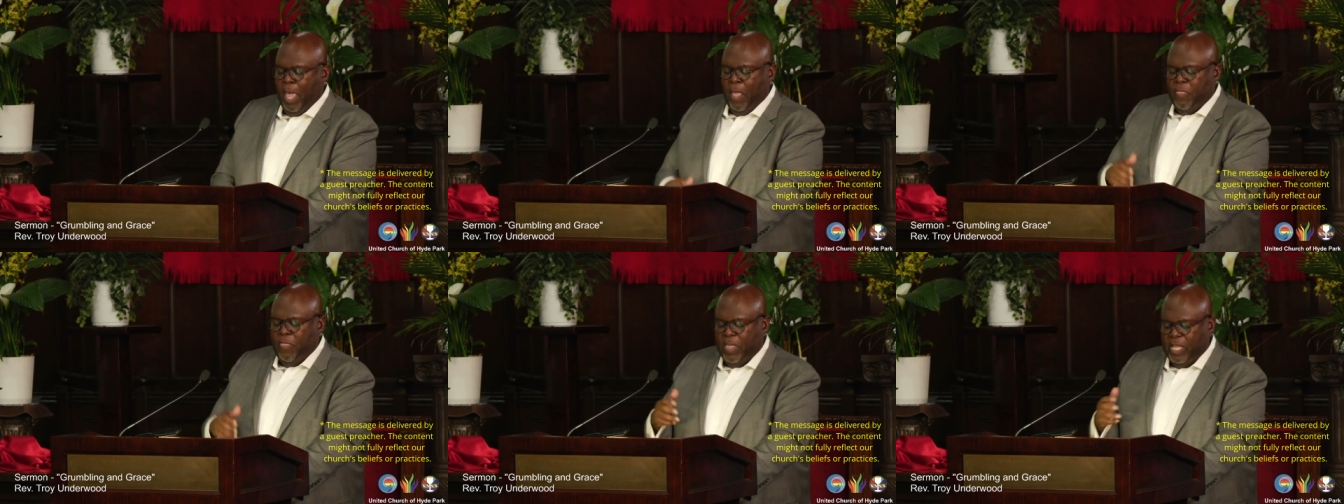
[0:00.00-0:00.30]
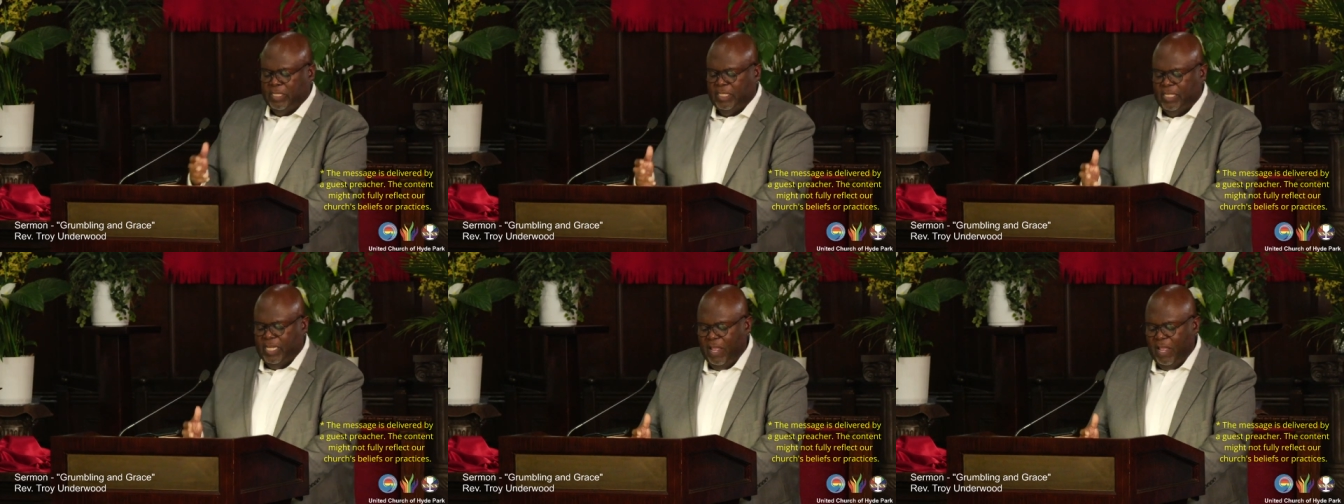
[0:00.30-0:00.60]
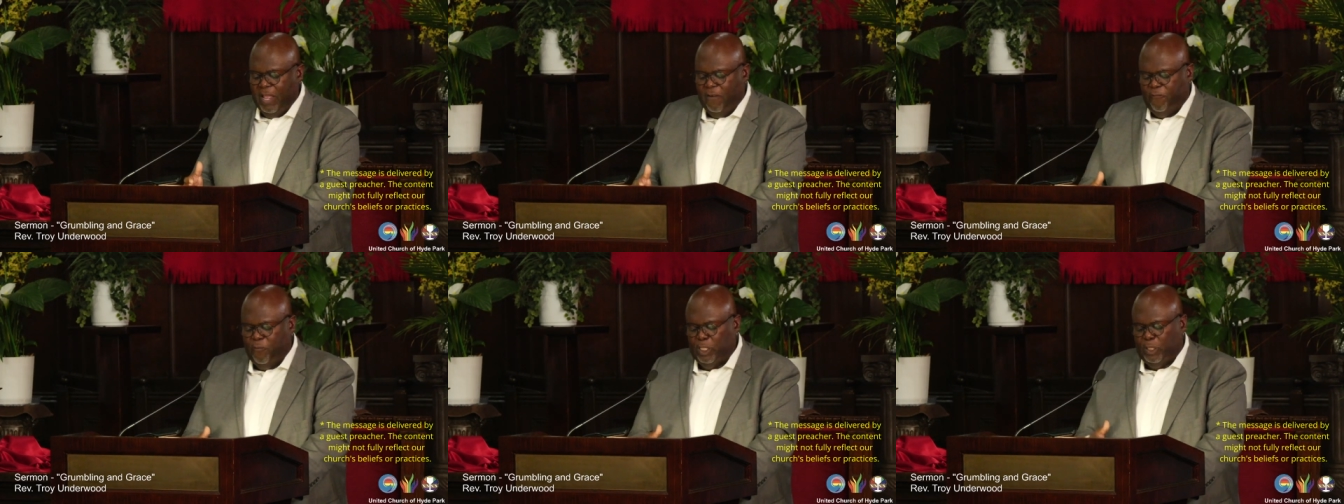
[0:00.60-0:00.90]
This
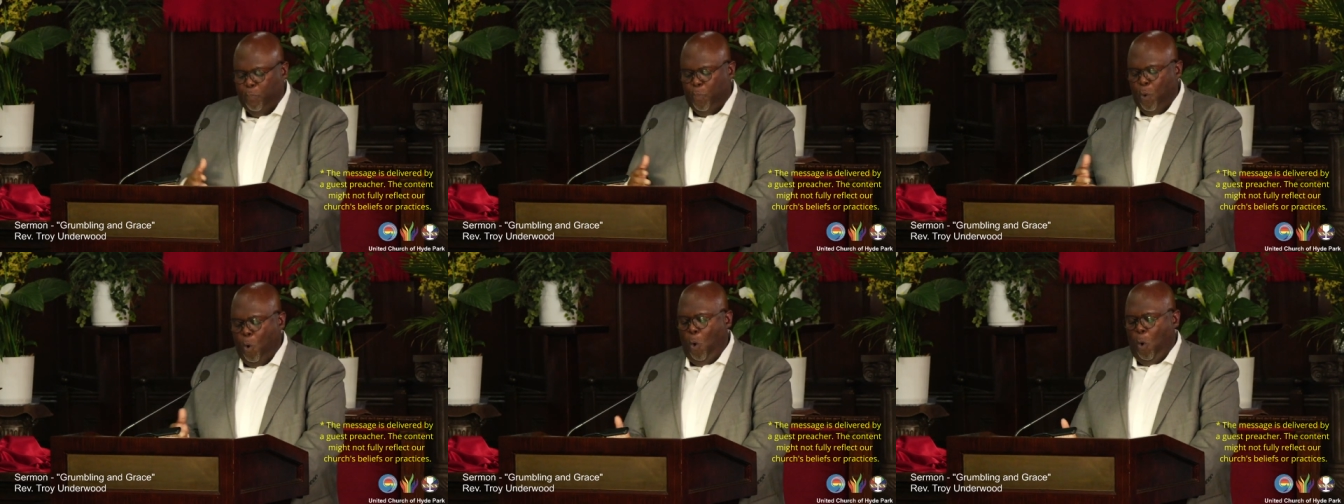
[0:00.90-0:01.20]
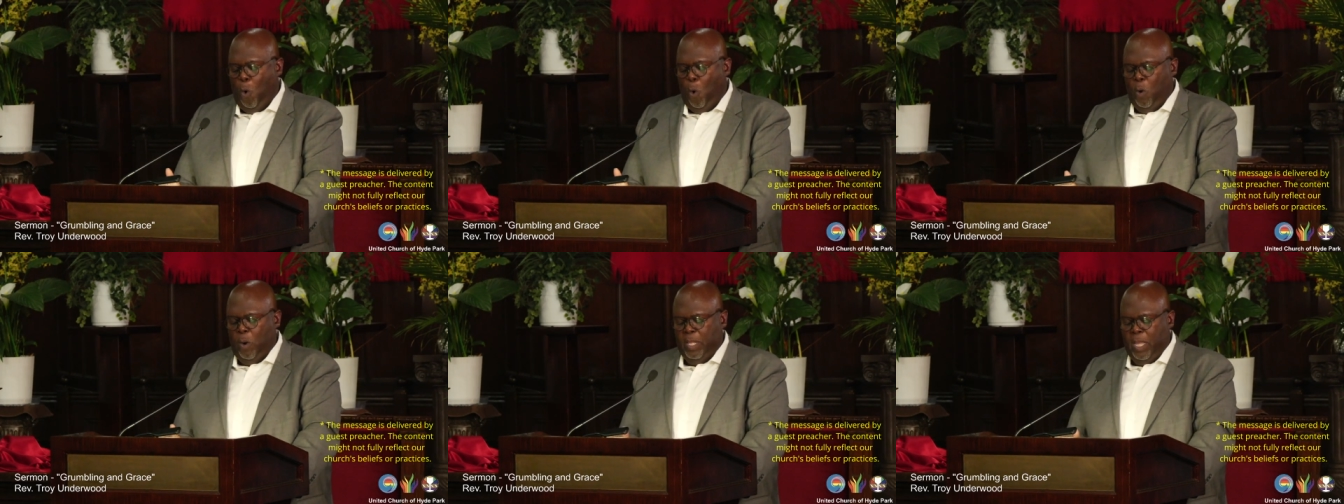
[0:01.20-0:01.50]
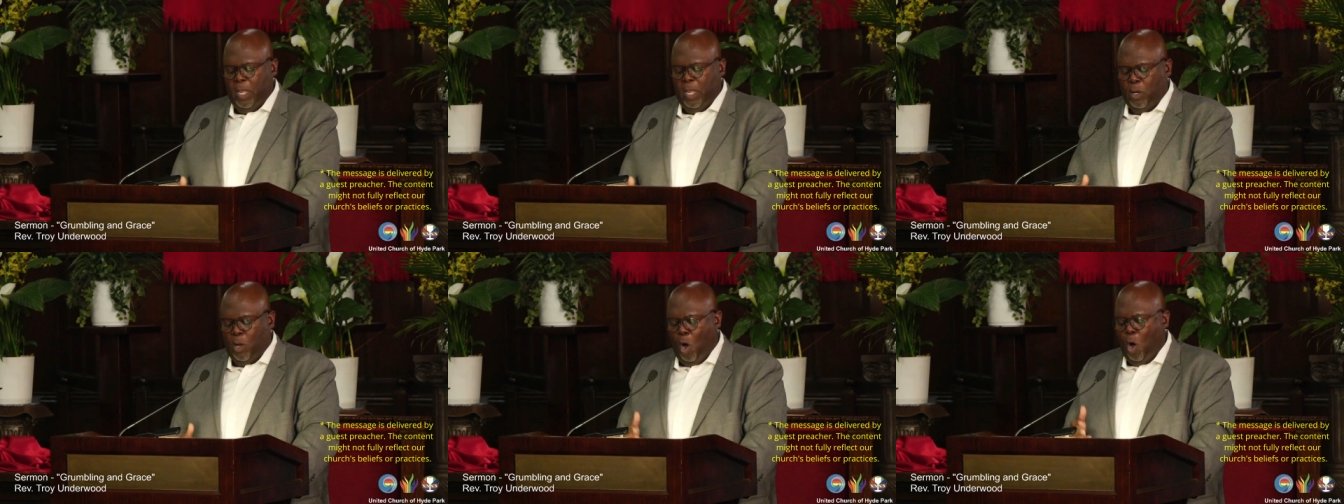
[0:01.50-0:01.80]
gift was born
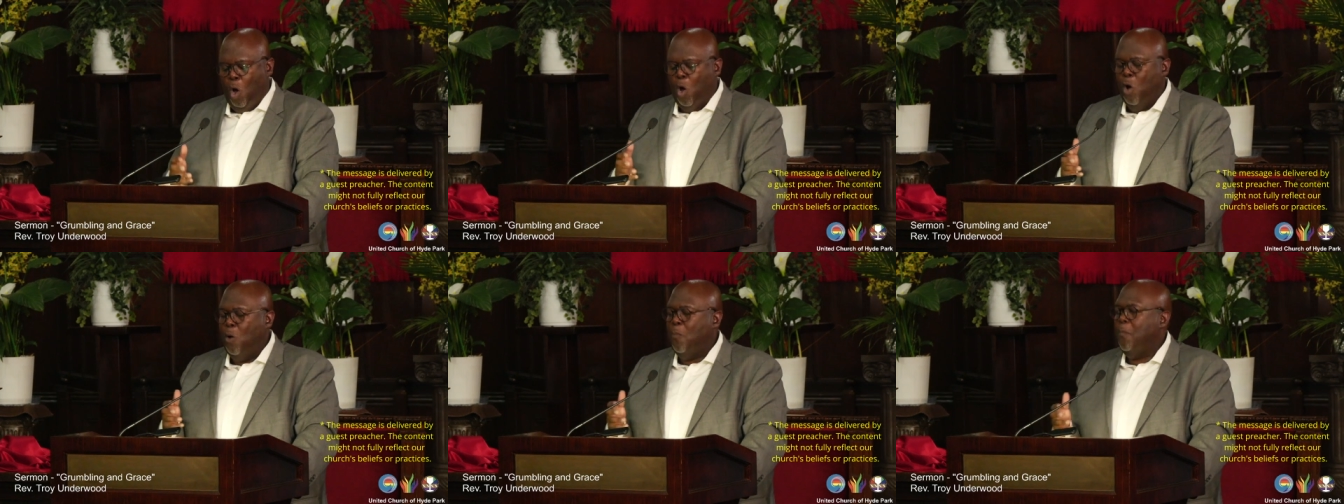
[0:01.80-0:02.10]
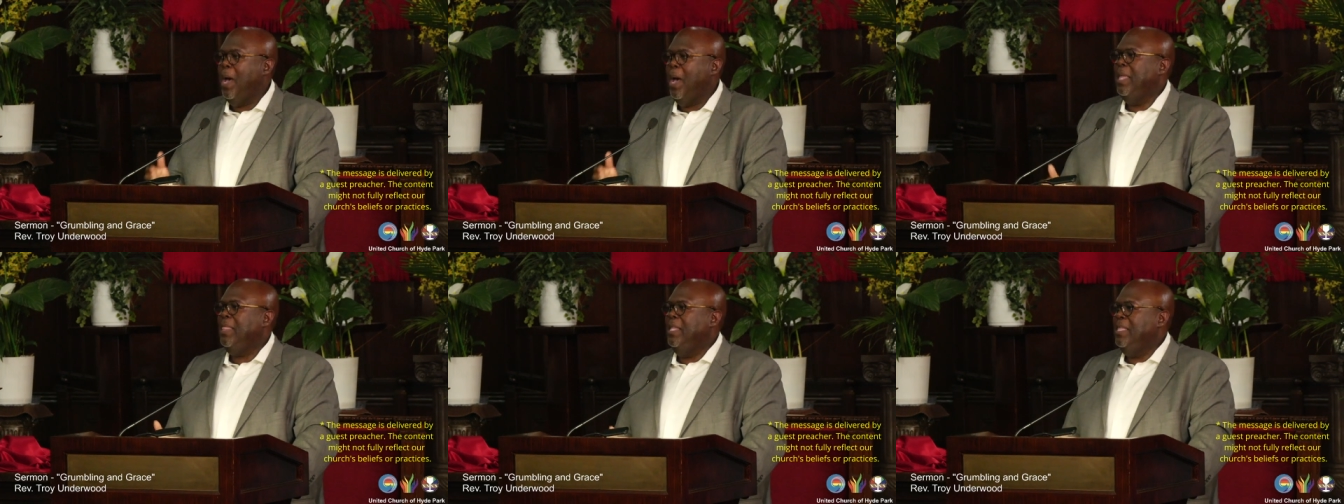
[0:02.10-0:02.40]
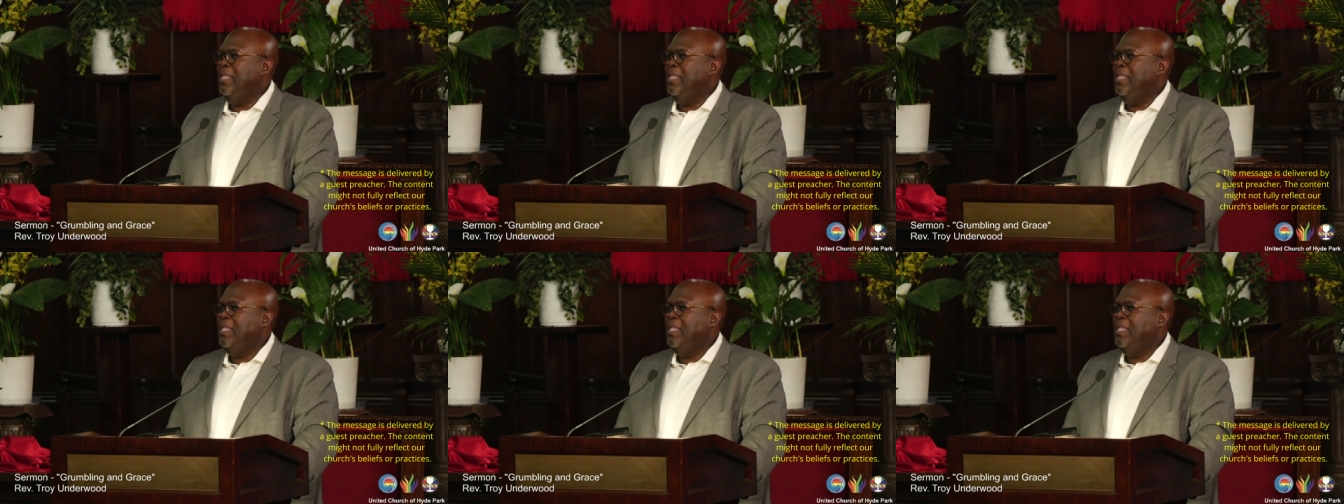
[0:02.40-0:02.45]
and called by the